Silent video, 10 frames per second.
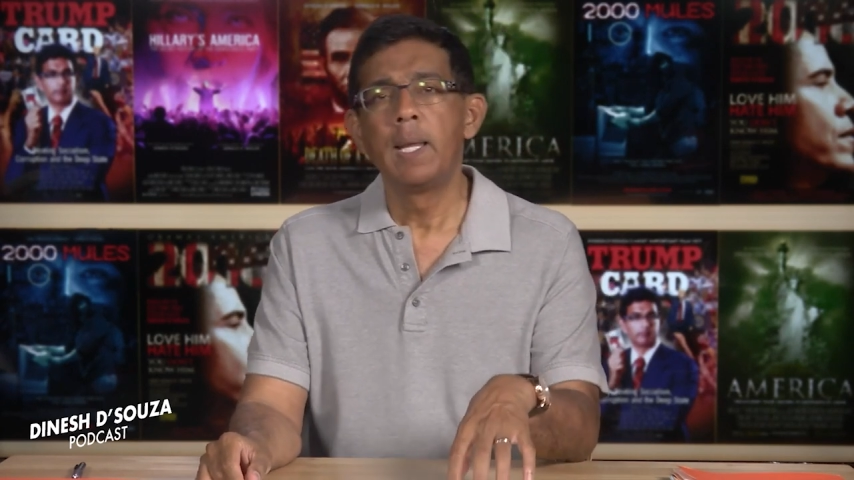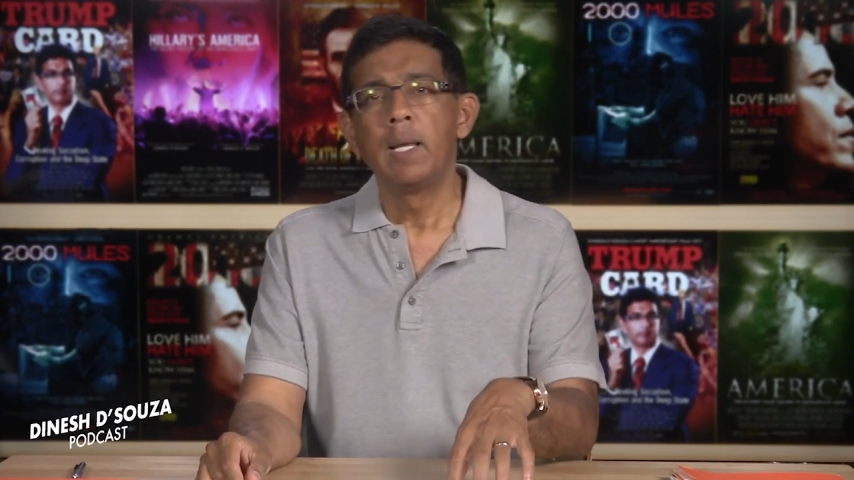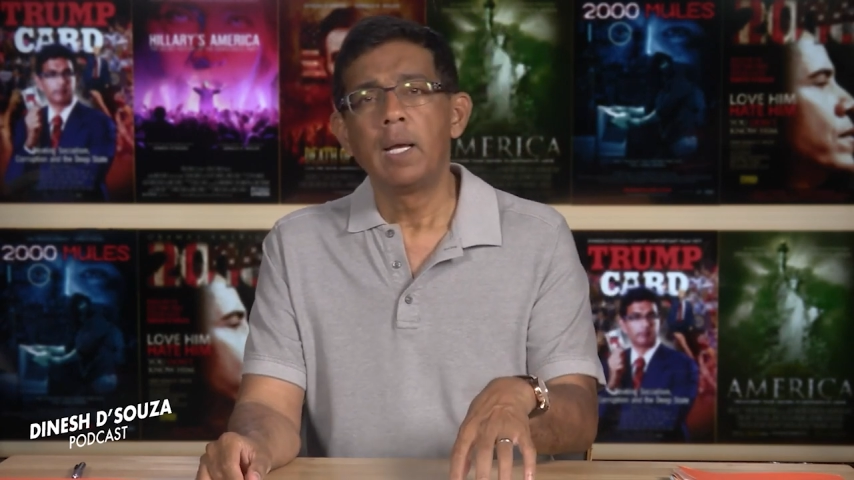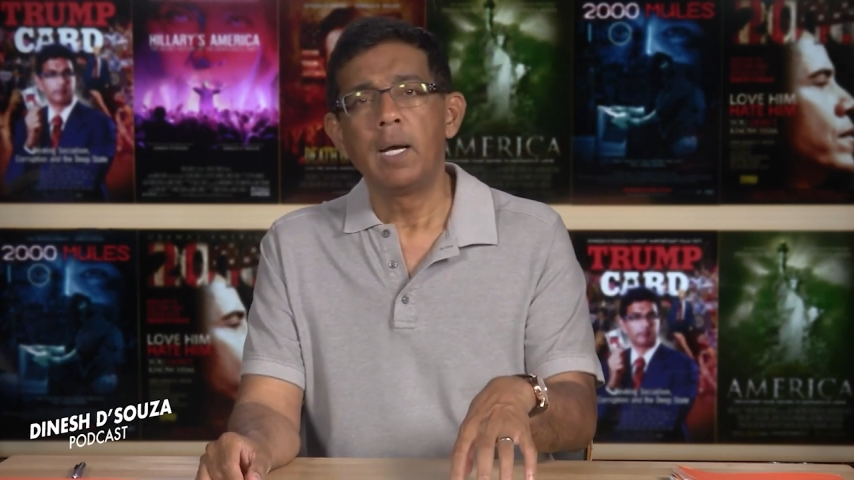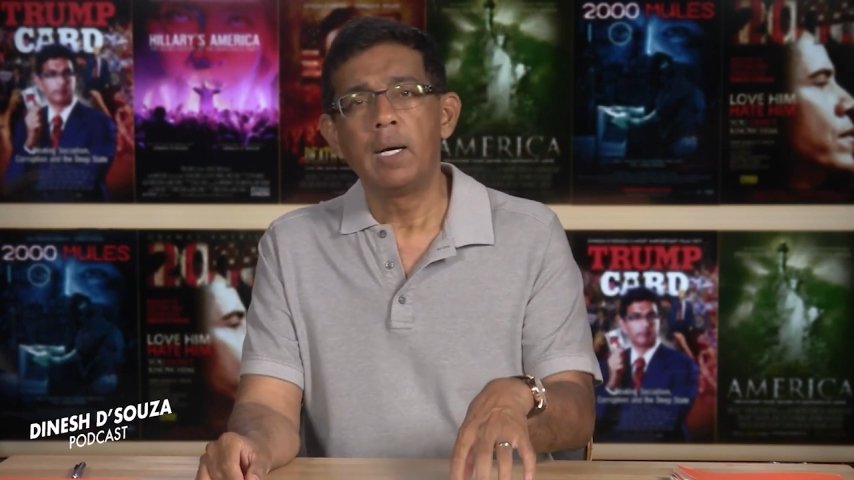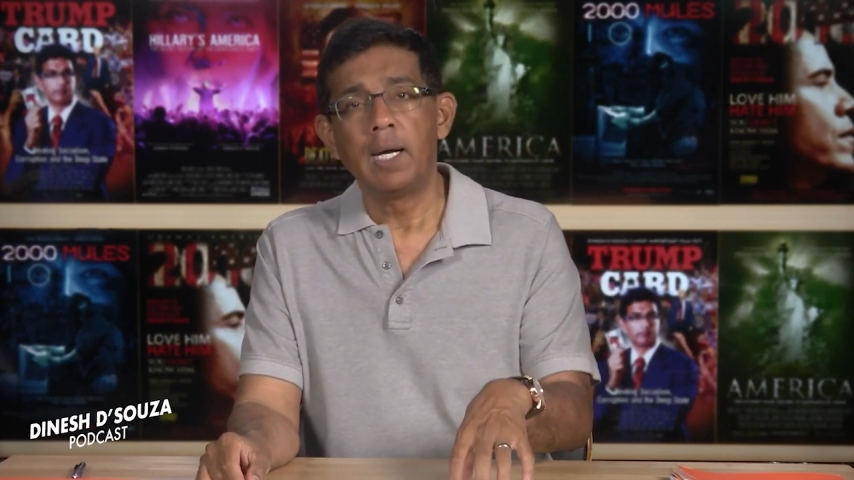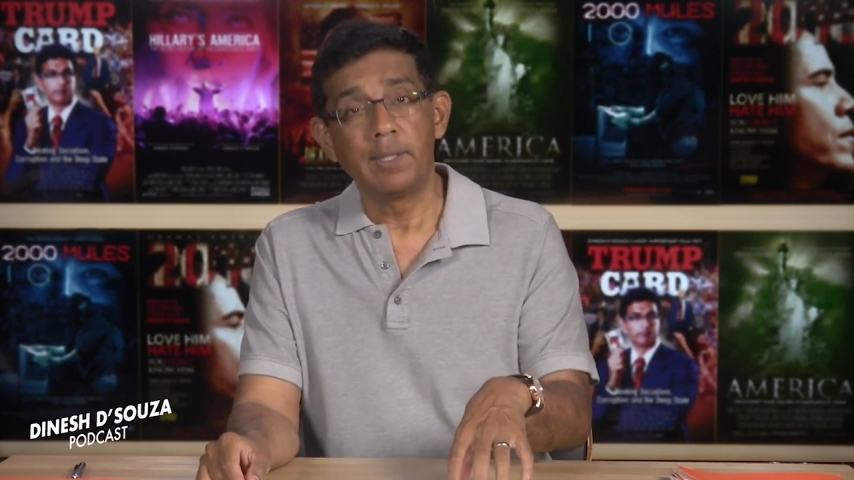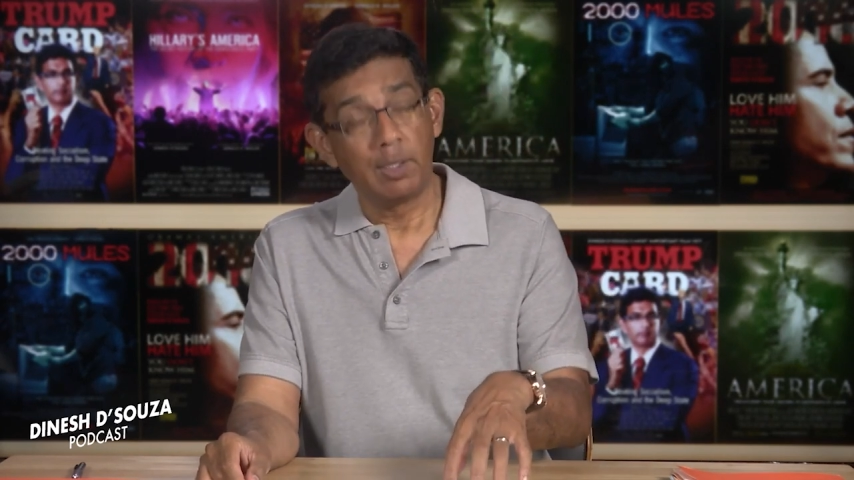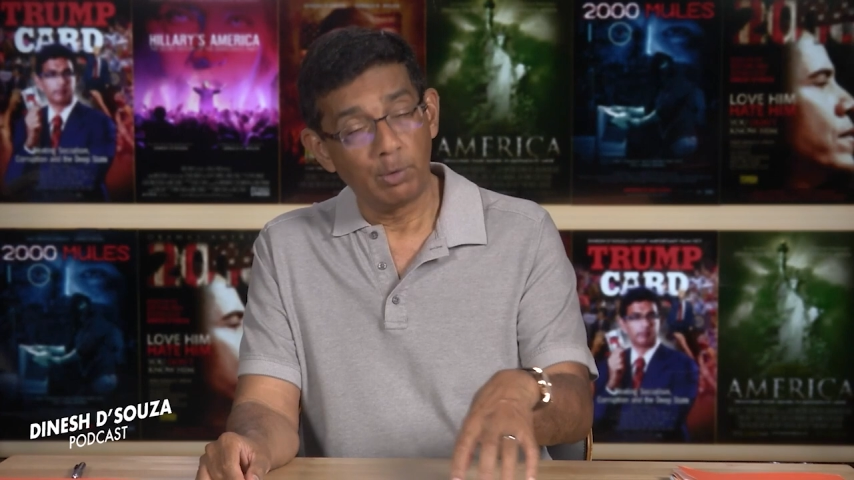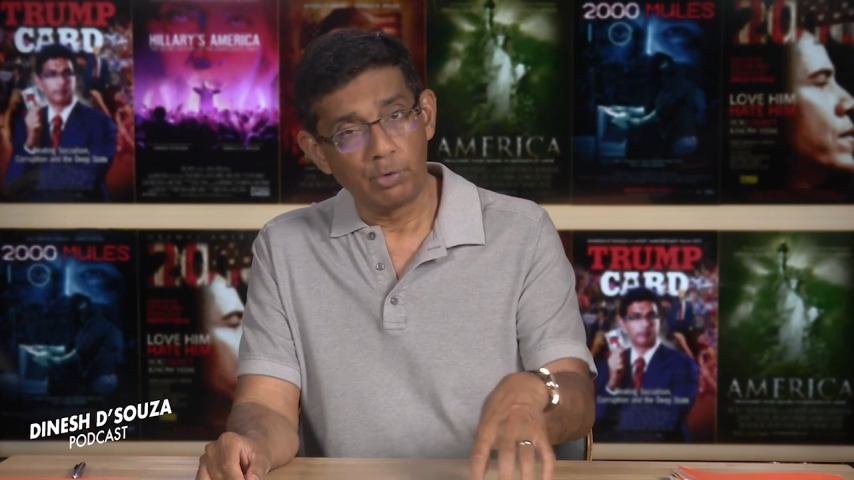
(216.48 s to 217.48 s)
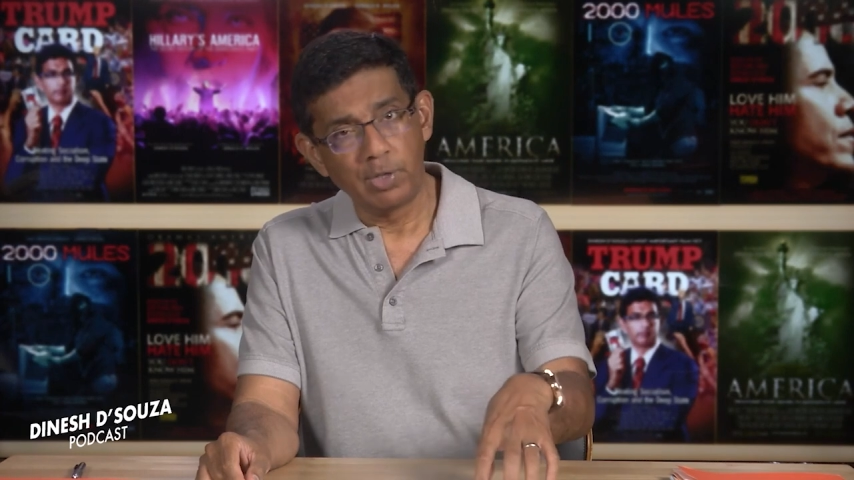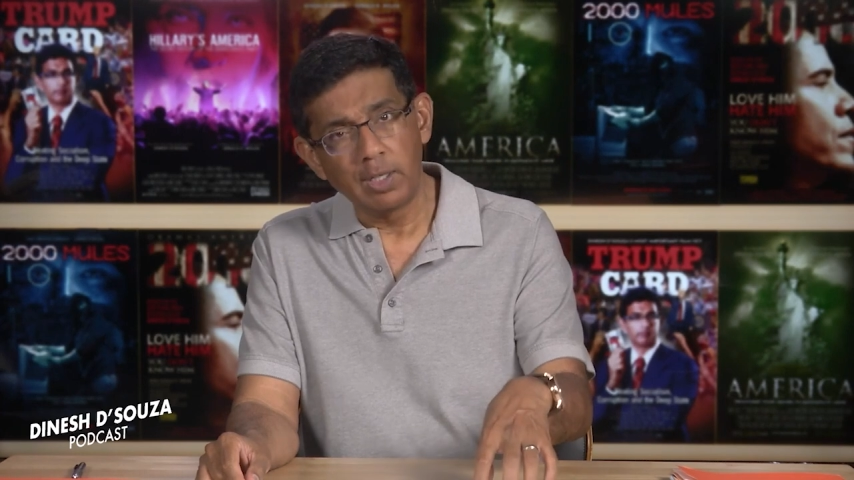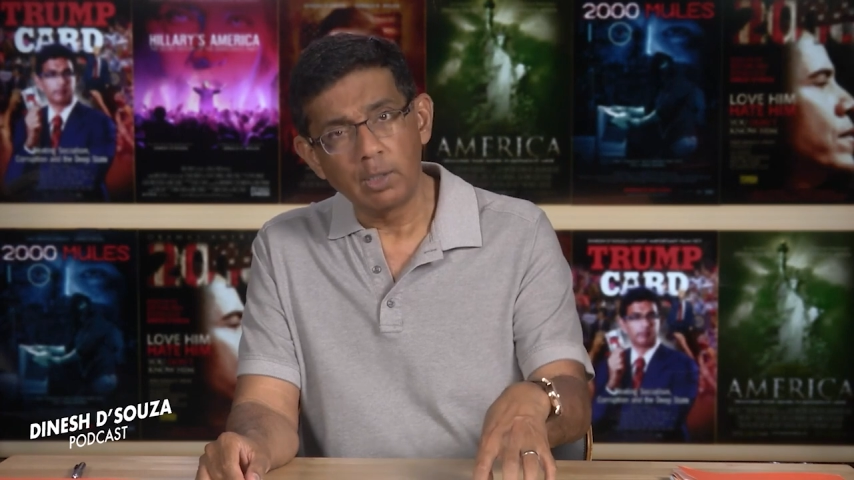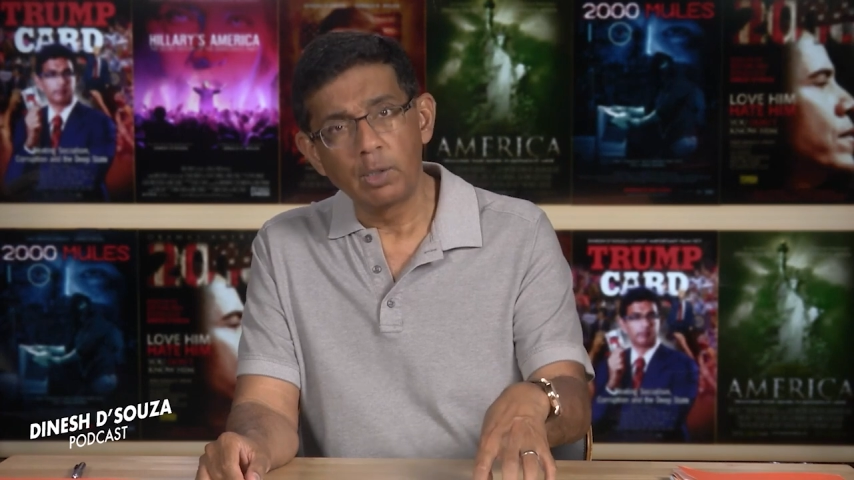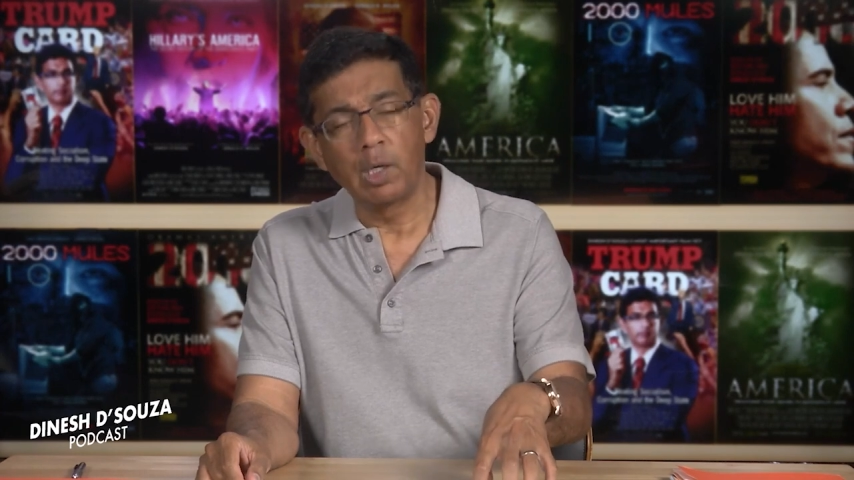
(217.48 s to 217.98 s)
uh, and then, of course,
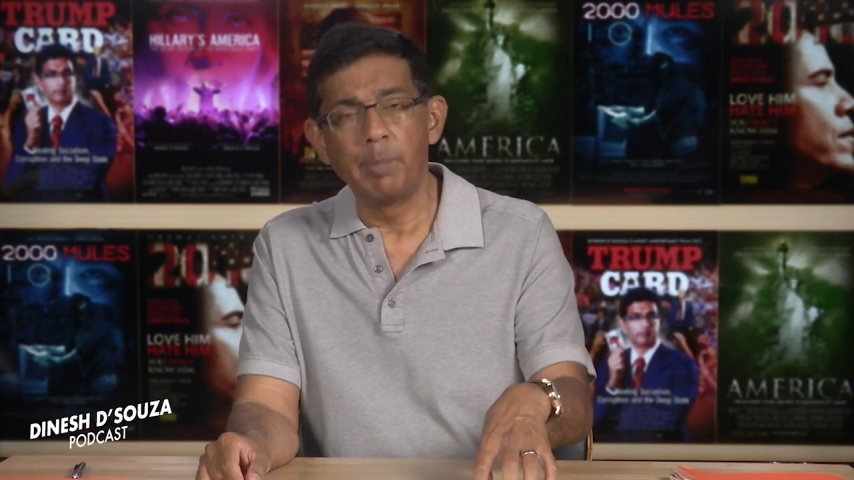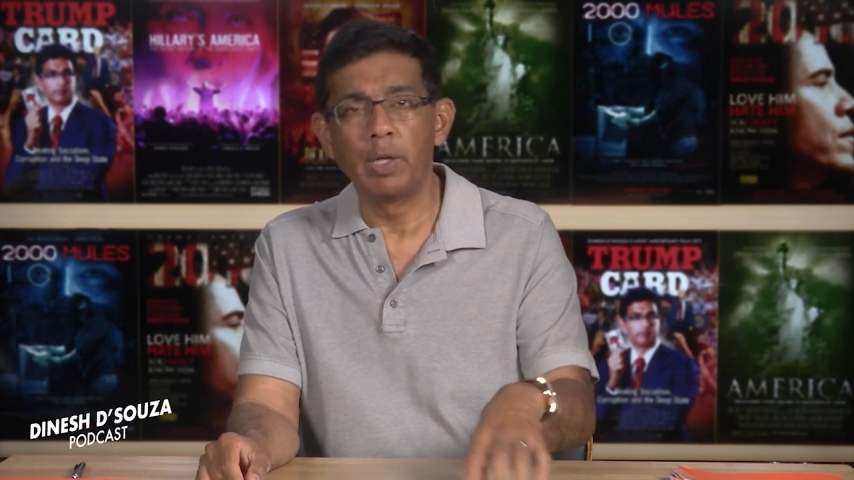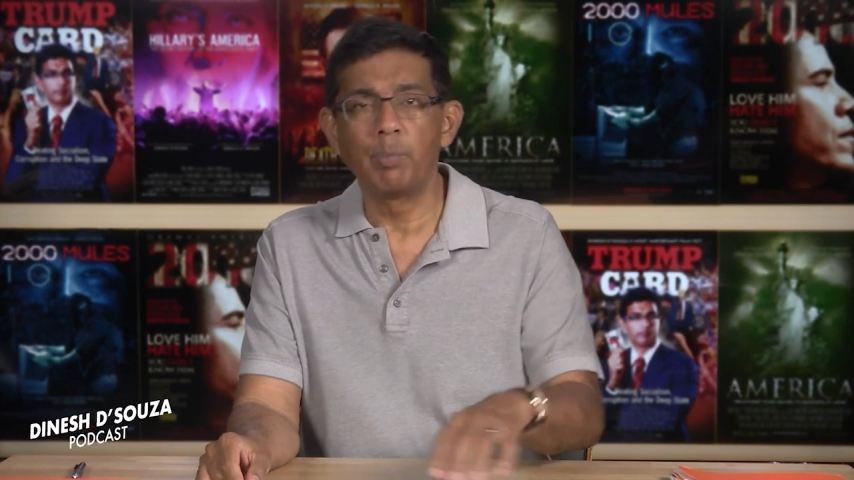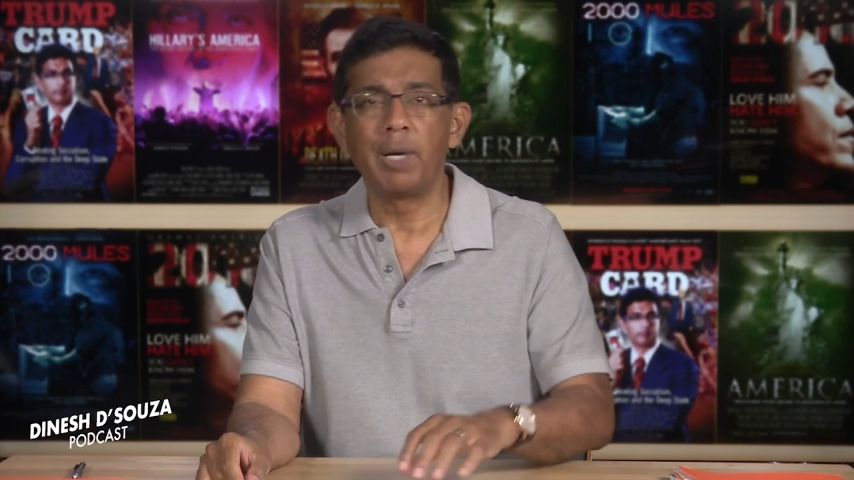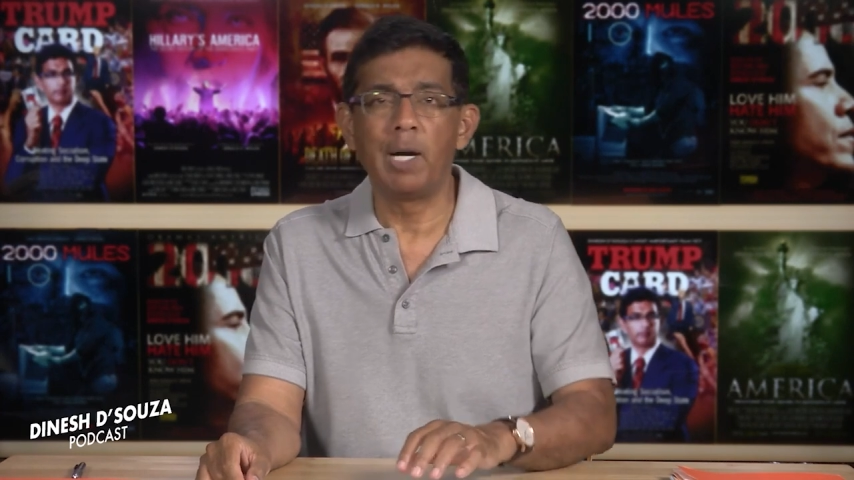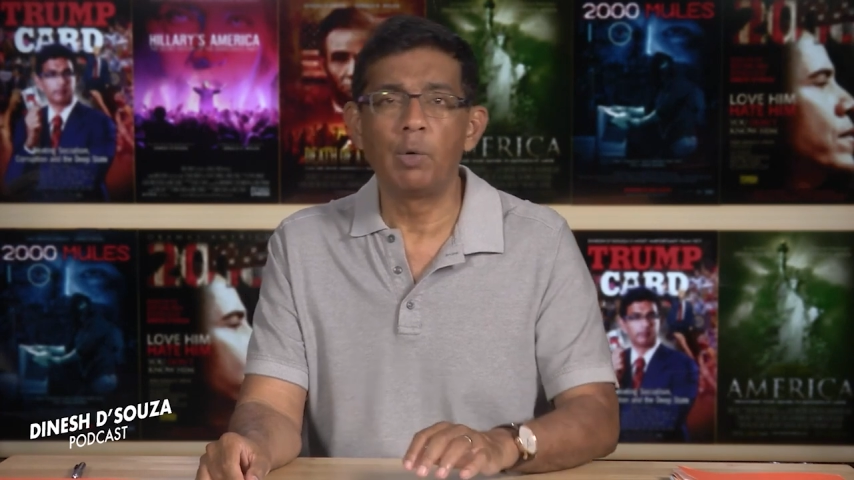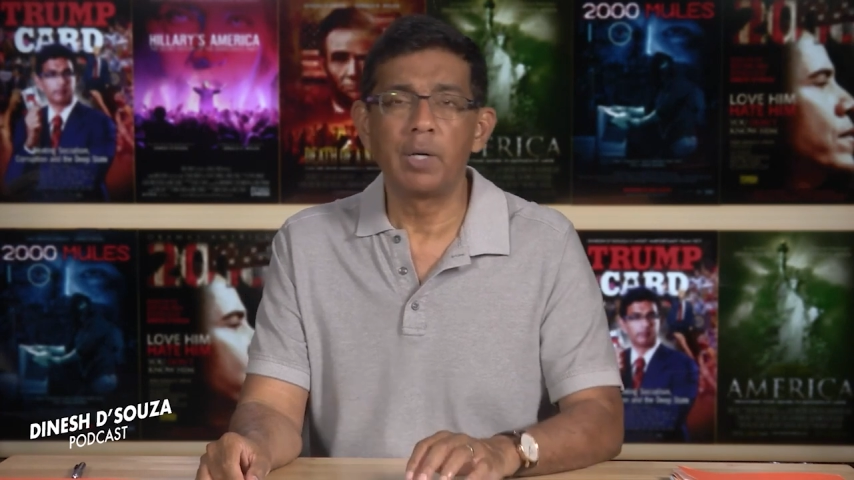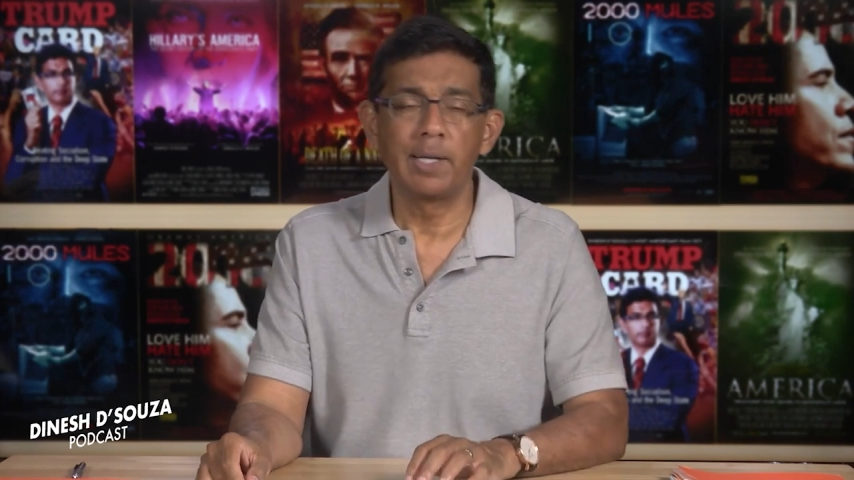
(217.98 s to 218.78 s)
Hitler coming to power in